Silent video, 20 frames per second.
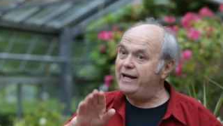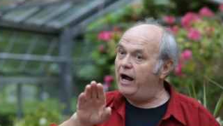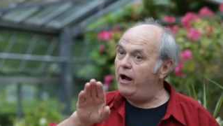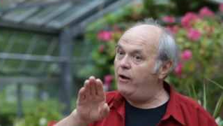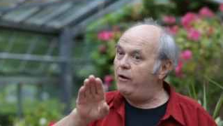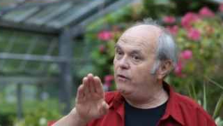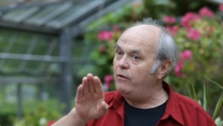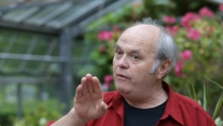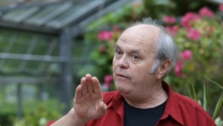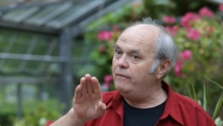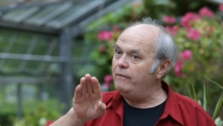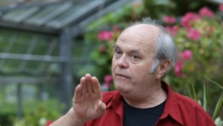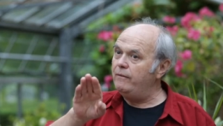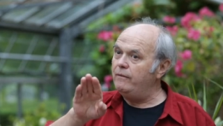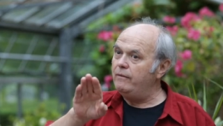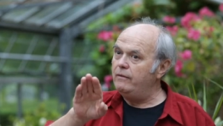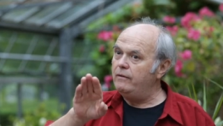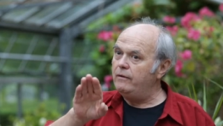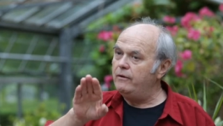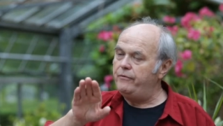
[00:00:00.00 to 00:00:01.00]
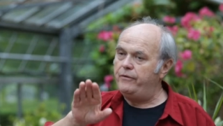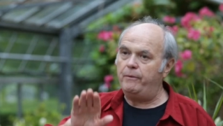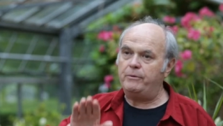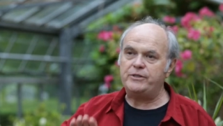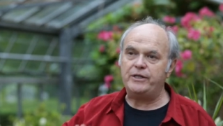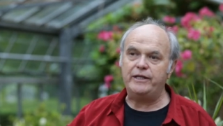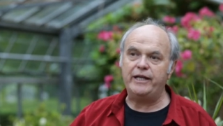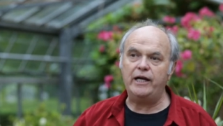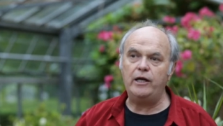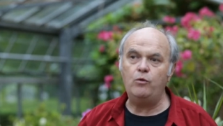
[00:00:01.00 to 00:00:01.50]
Now, there was
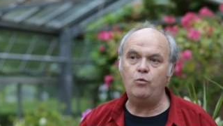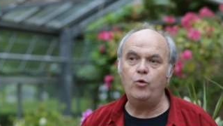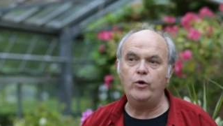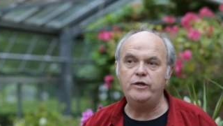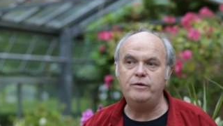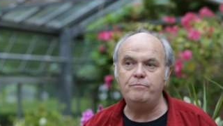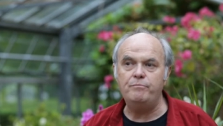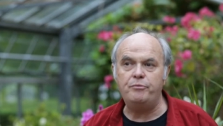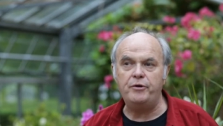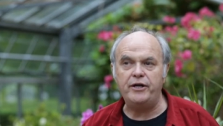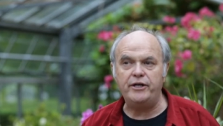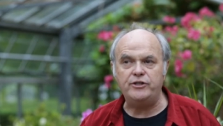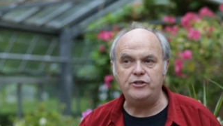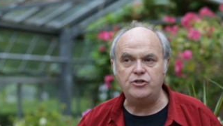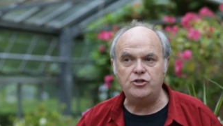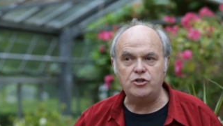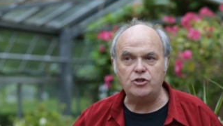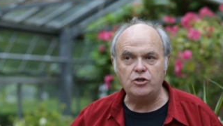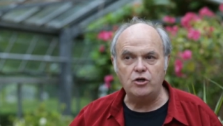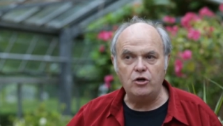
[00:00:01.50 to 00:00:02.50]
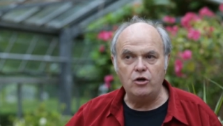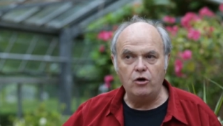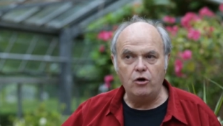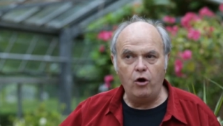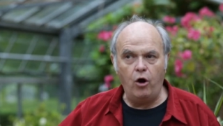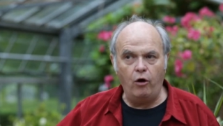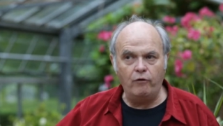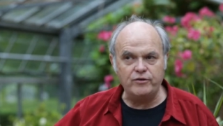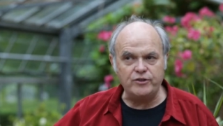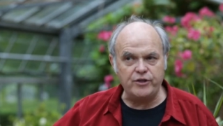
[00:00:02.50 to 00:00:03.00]
a little wooden bridge
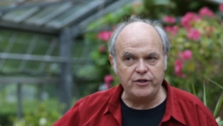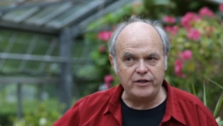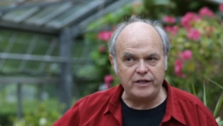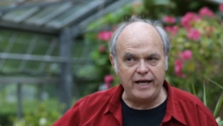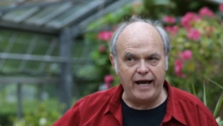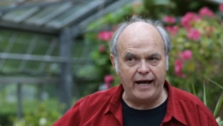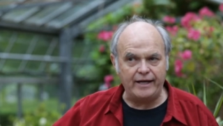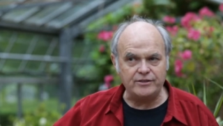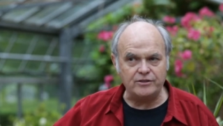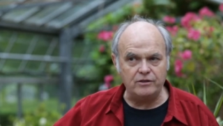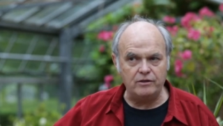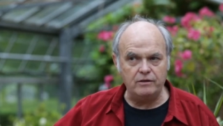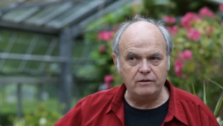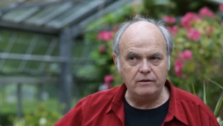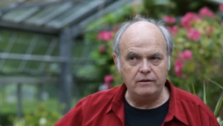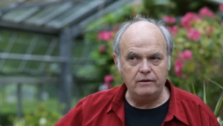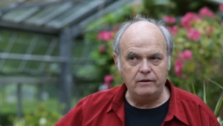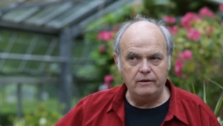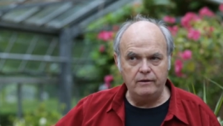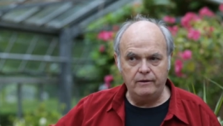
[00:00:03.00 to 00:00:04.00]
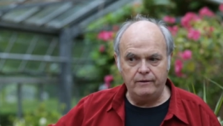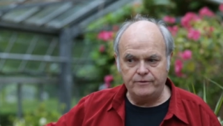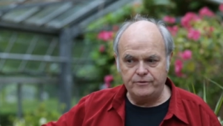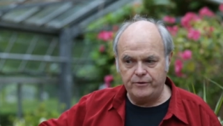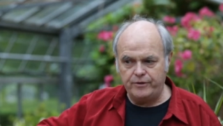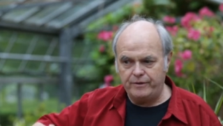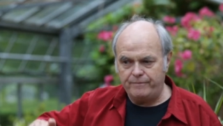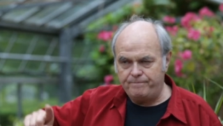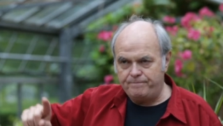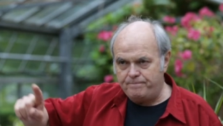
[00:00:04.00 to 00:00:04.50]
over to the castle
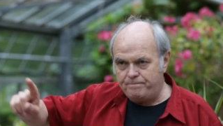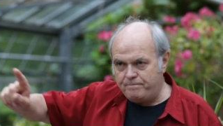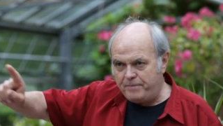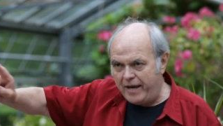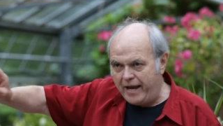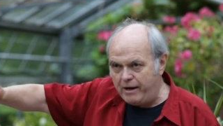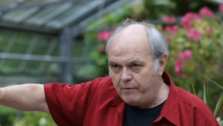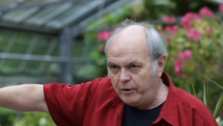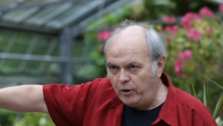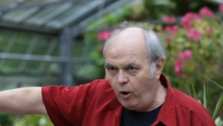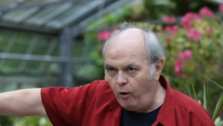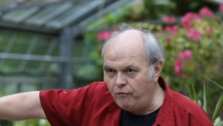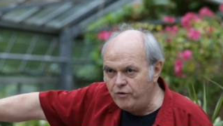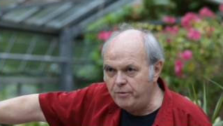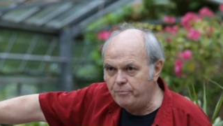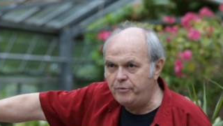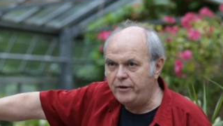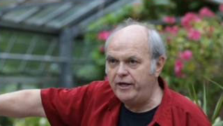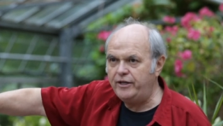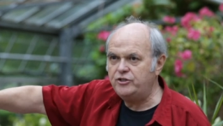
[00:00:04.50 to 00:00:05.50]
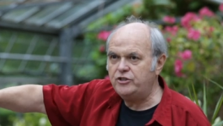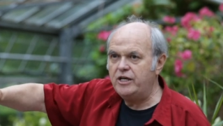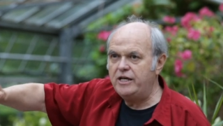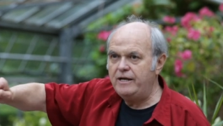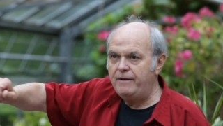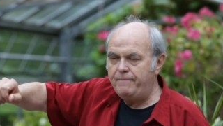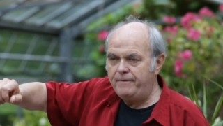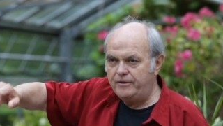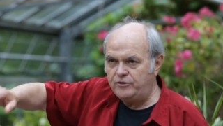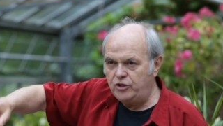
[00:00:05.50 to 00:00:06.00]
went over the bridge,
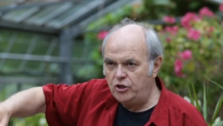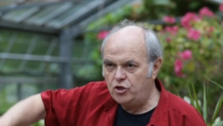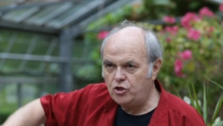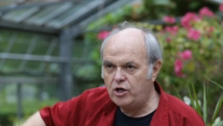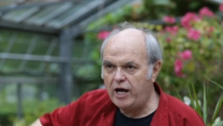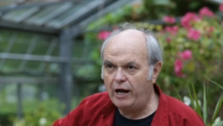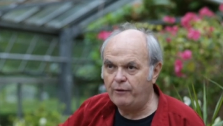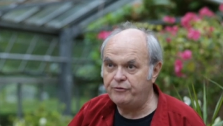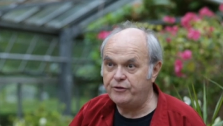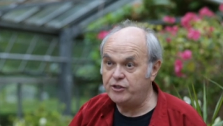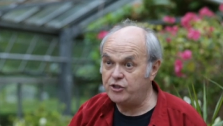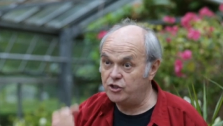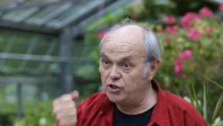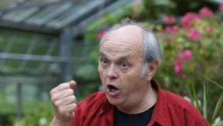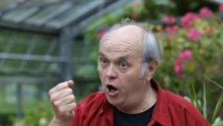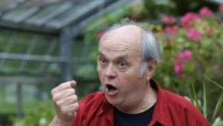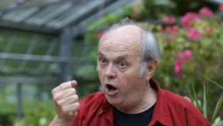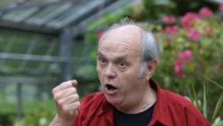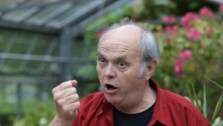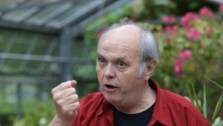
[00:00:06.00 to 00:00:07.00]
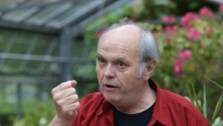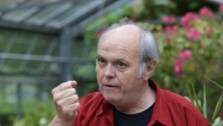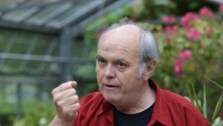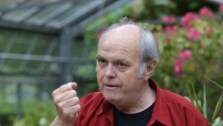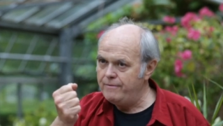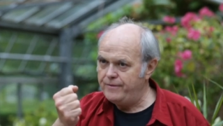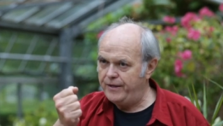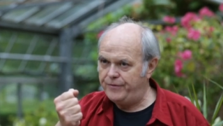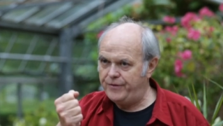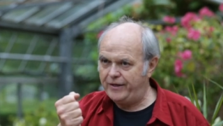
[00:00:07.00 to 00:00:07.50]
she took out the saw
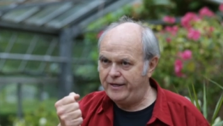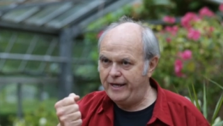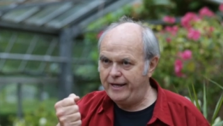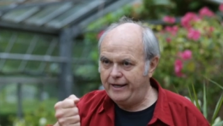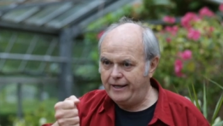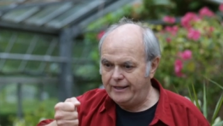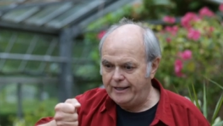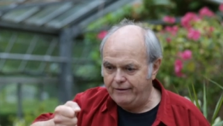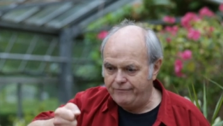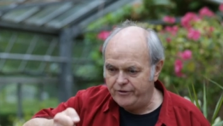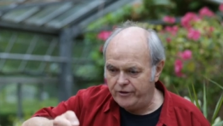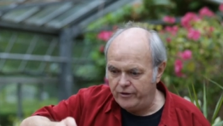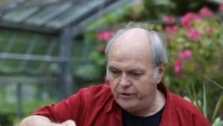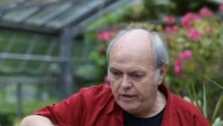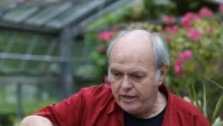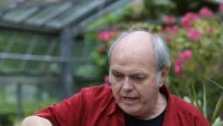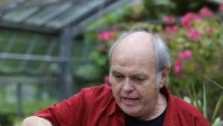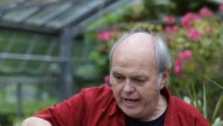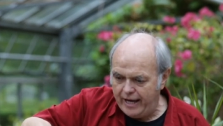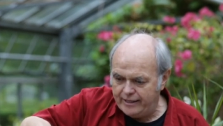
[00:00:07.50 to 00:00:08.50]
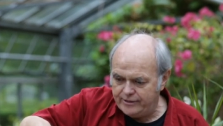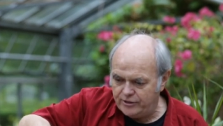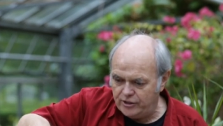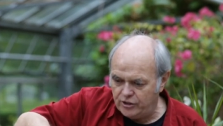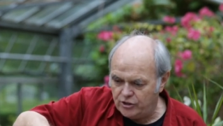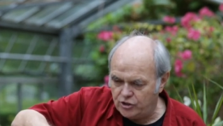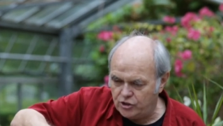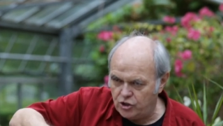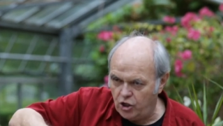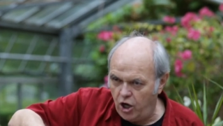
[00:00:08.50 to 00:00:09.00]
that the king had given her, and she
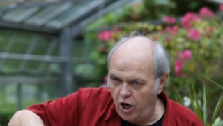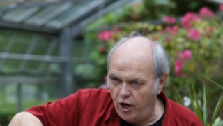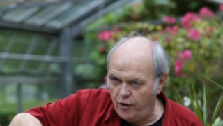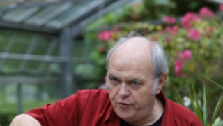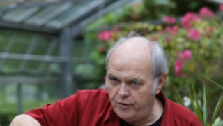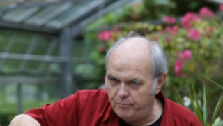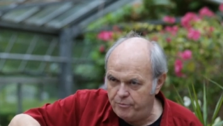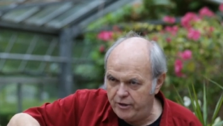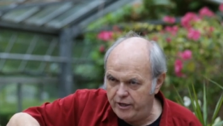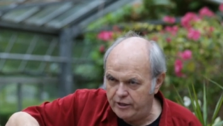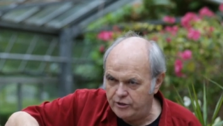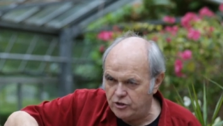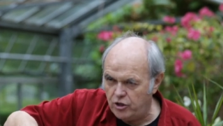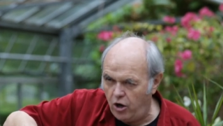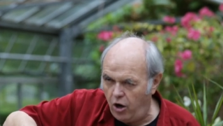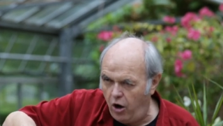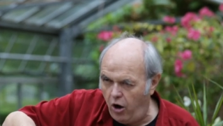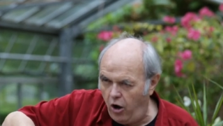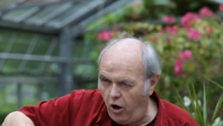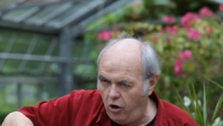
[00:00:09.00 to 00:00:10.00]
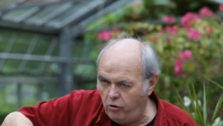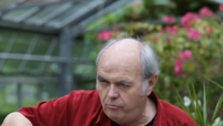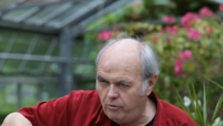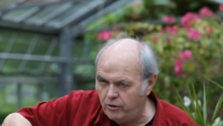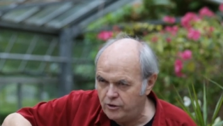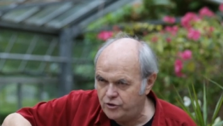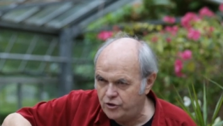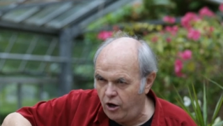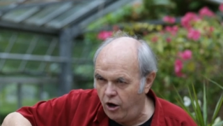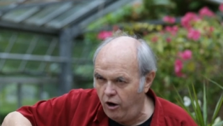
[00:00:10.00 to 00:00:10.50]
sawed the bridge
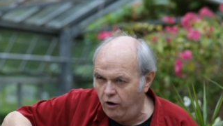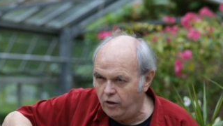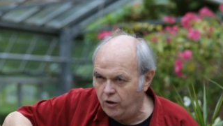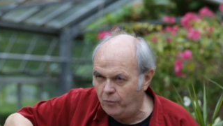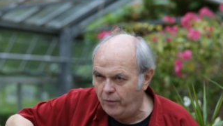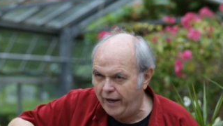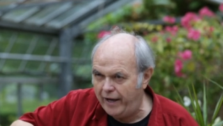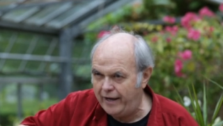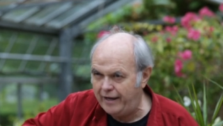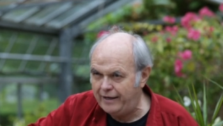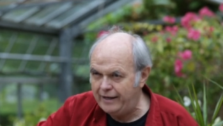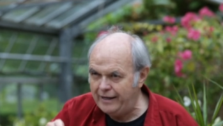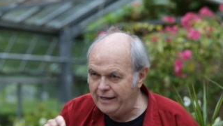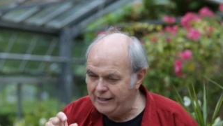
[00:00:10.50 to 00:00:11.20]
almost all the way.